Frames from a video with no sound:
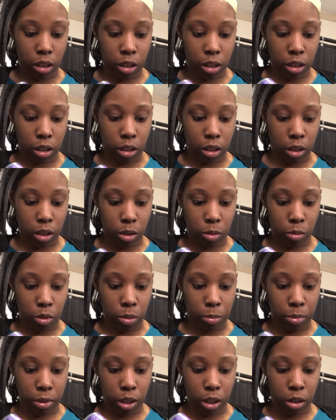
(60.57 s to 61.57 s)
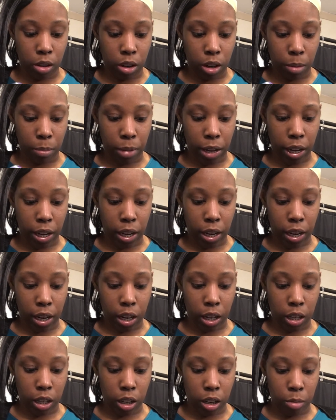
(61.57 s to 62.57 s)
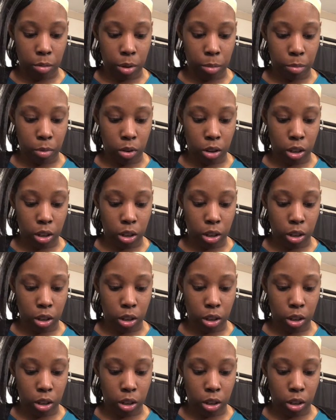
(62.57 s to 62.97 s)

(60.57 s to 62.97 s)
The swoop is going to make it a little bit more